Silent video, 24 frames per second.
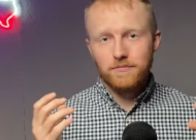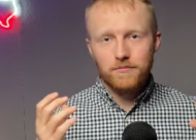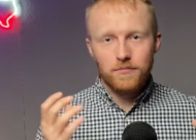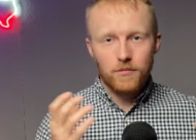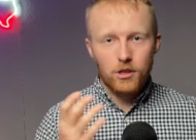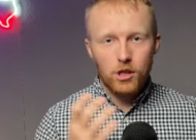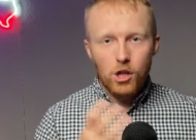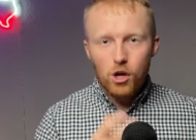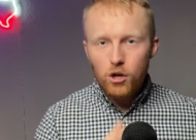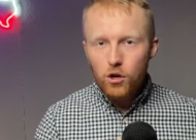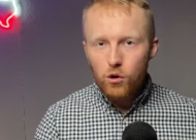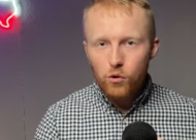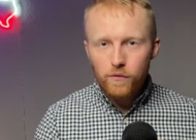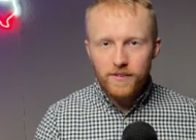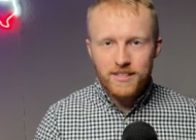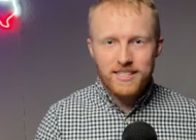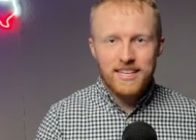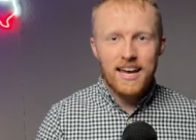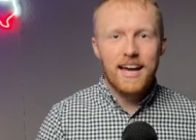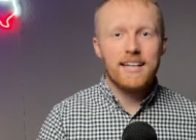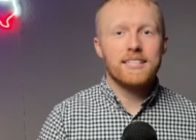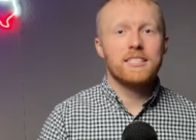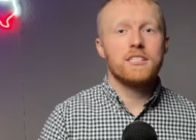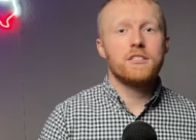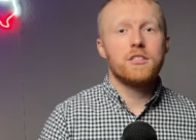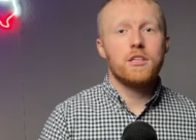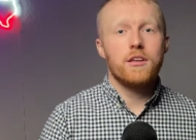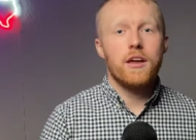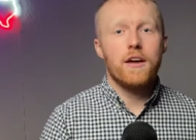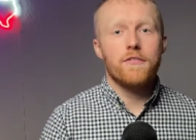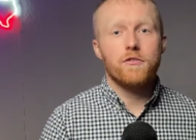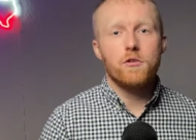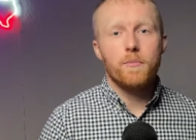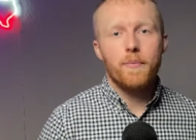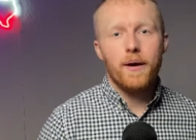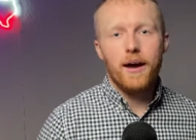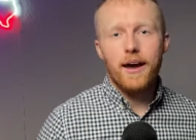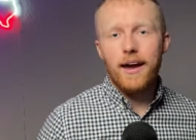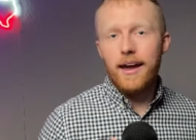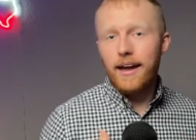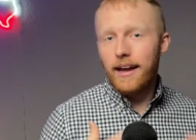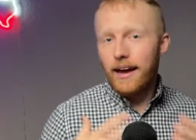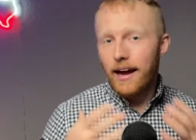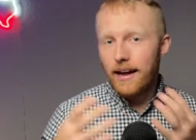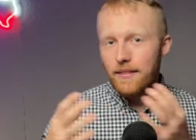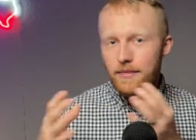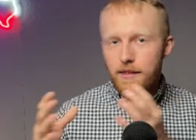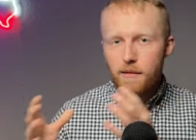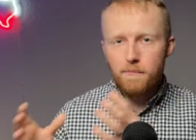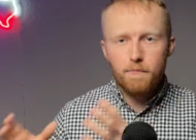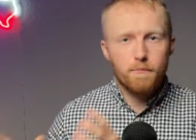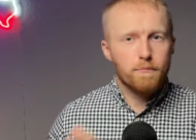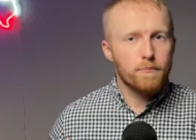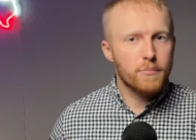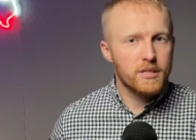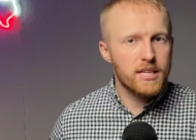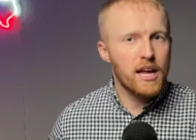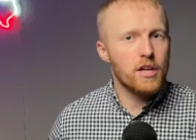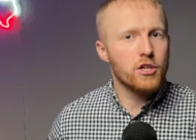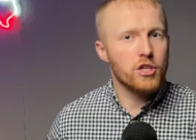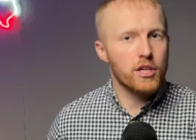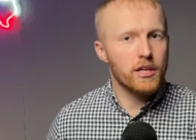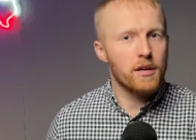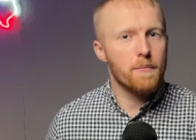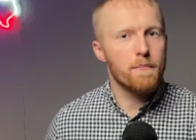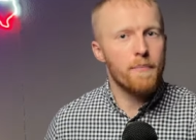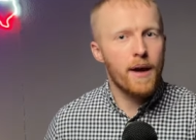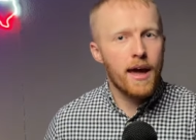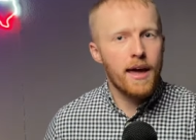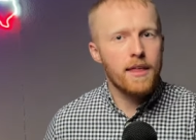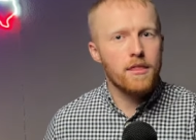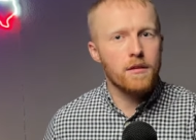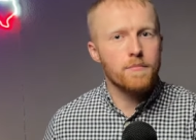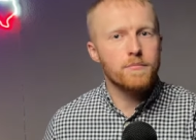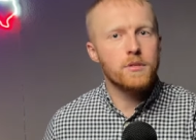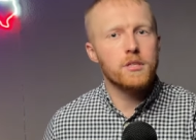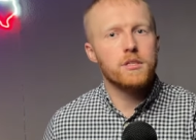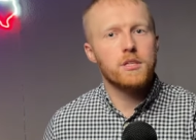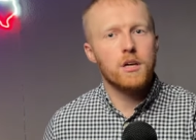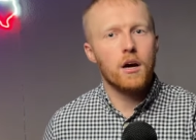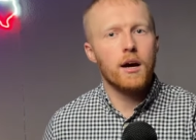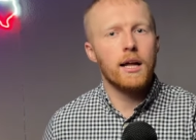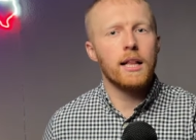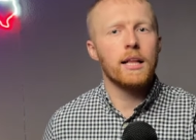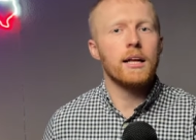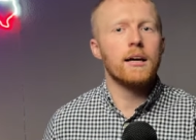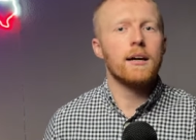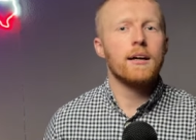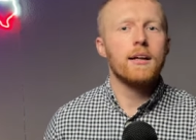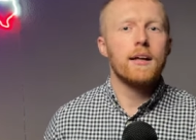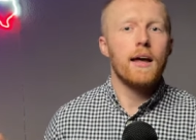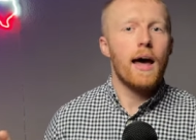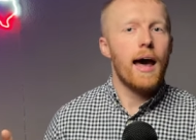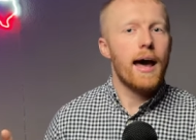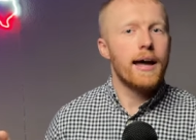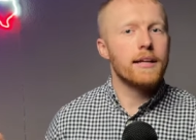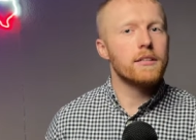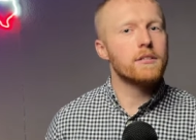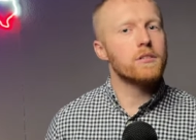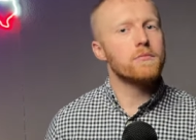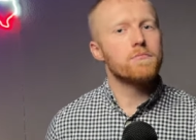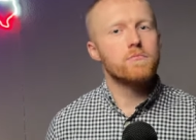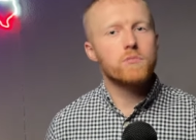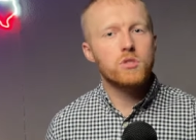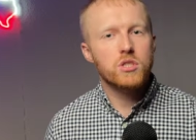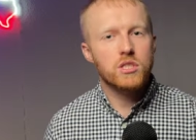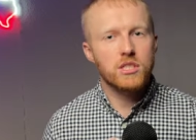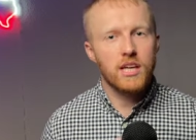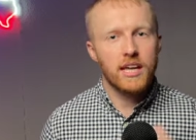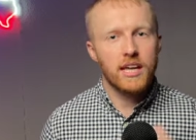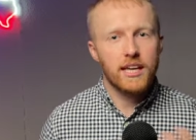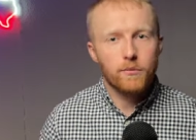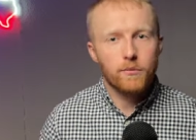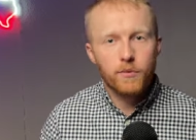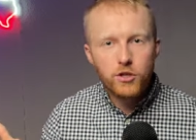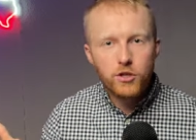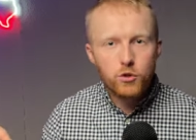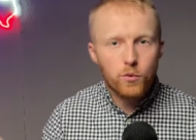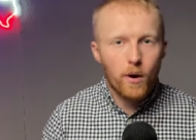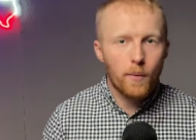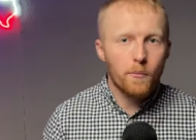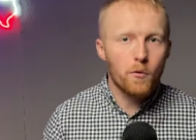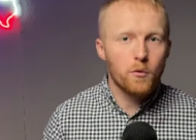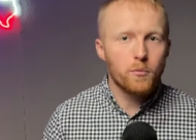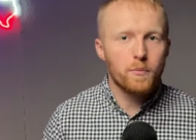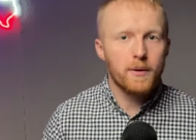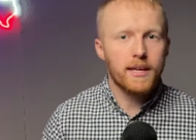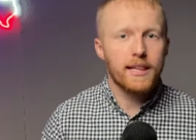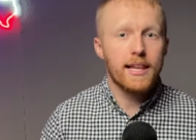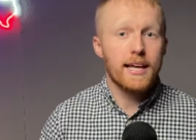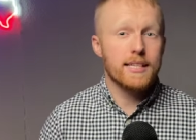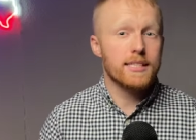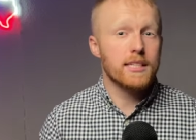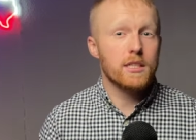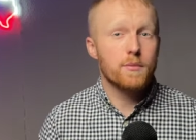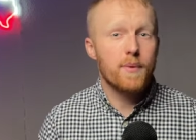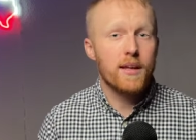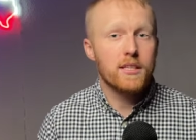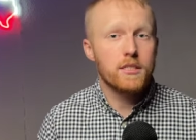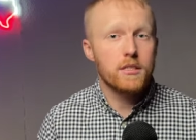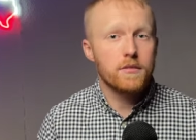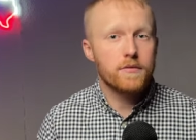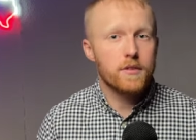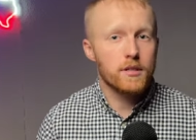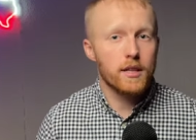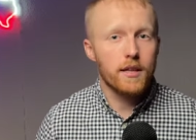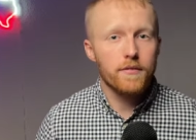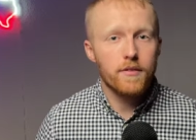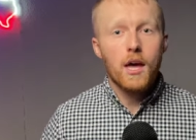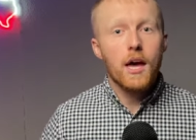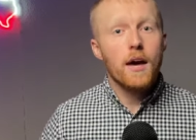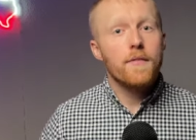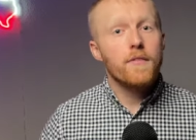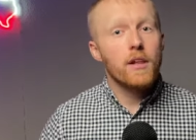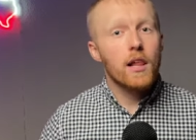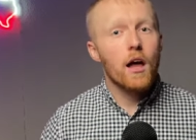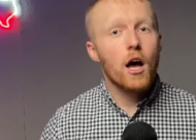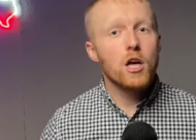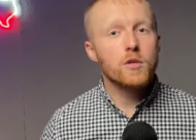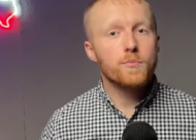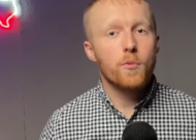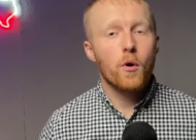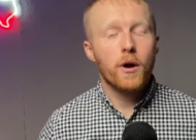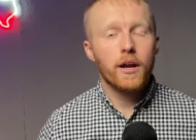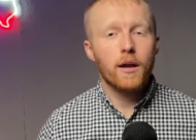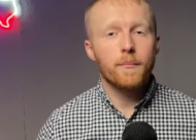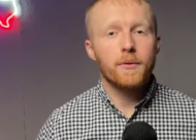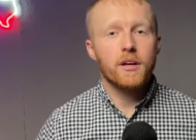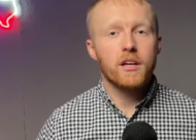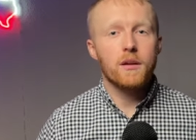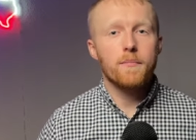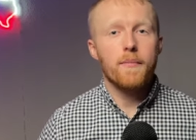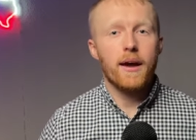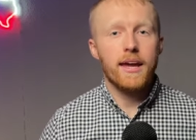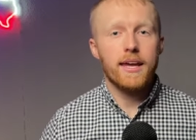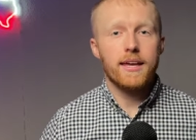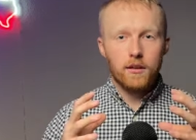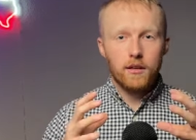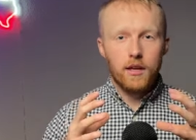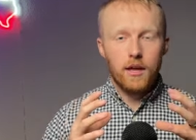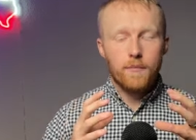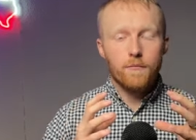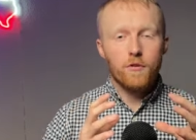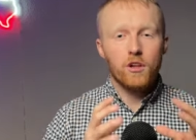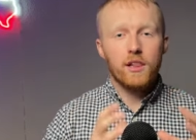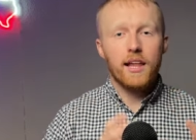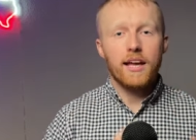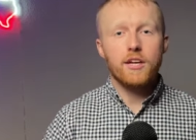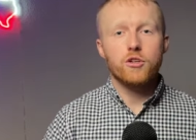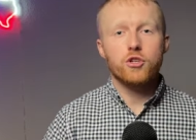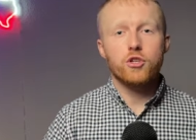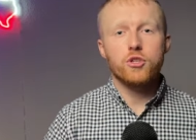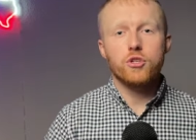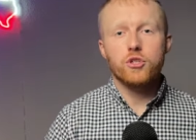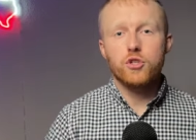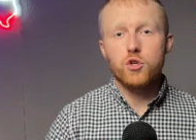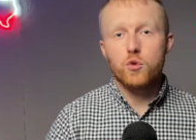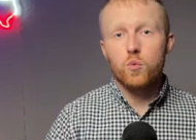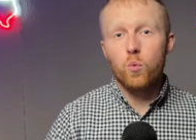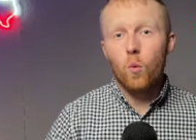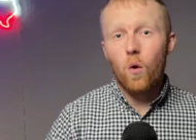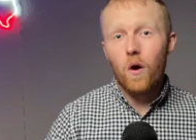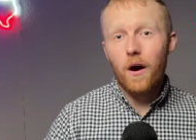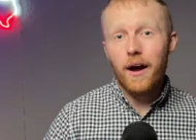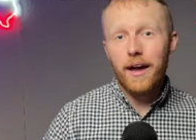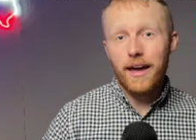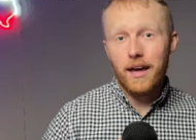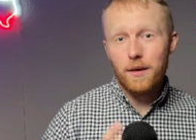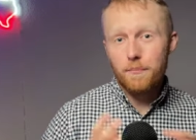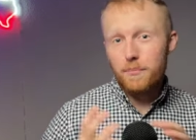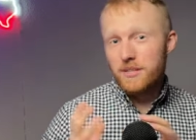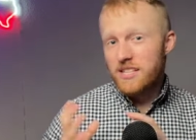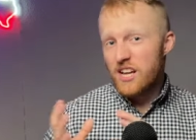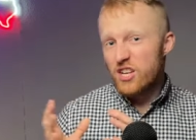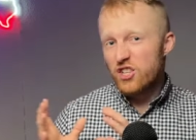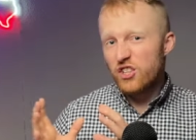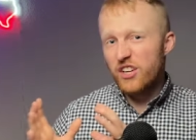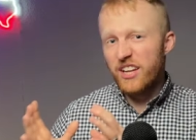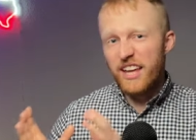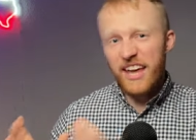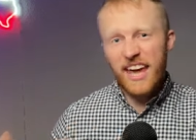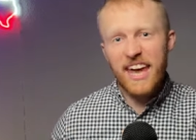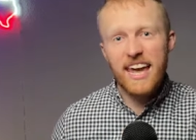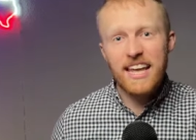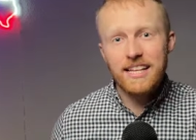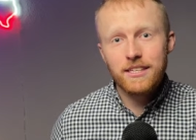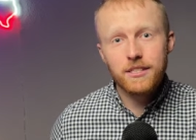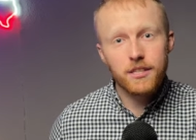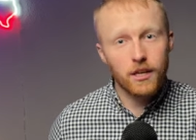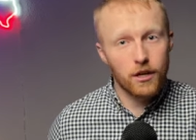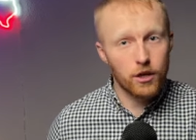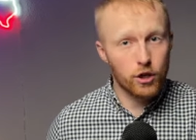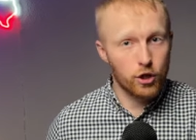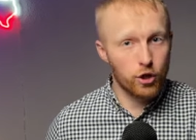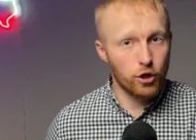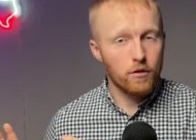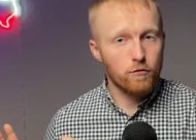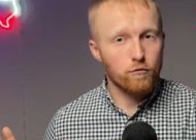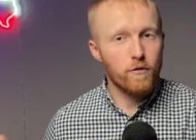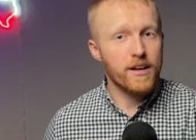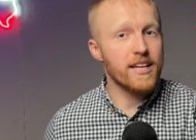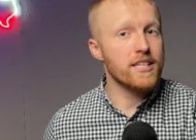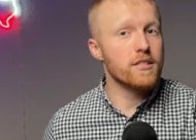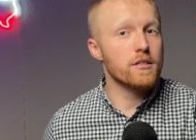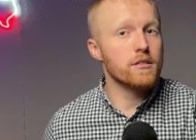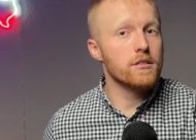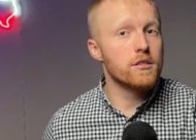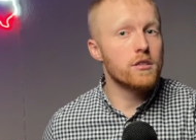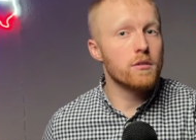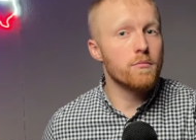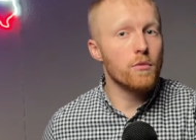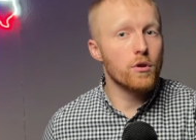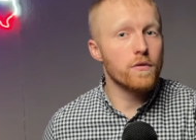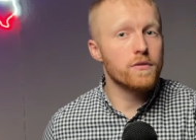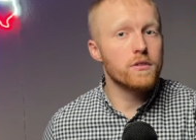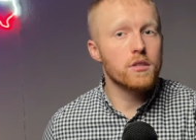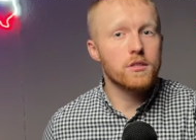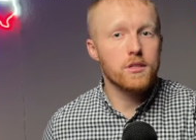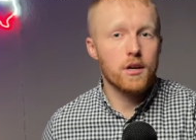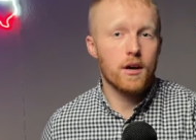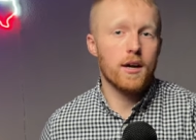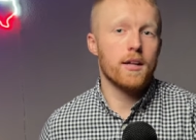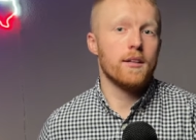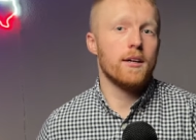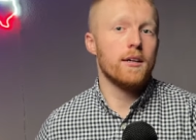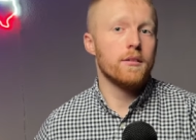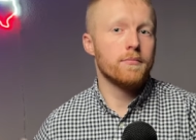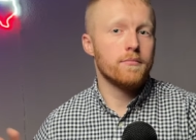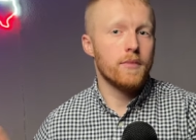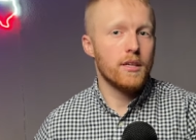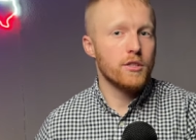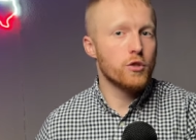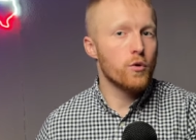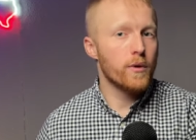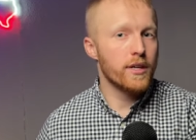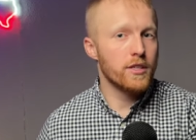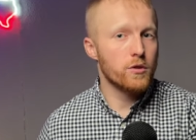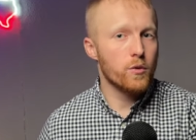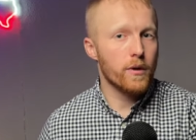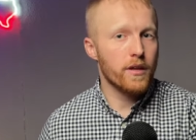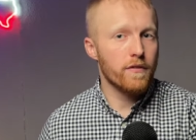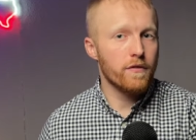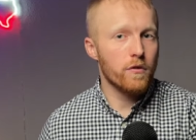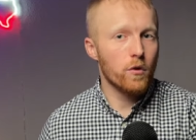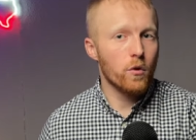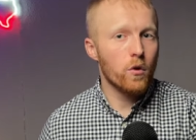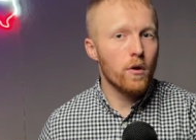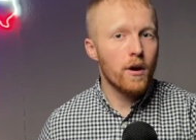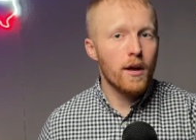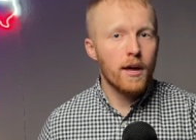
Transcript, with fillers: look at all the taxes that you have to pay and then potentially compare them to Tyler and see which one would be less expensive to live in. And the last point I'm going to make in relation to why it potentially is a good reason to move to Tyler in 2024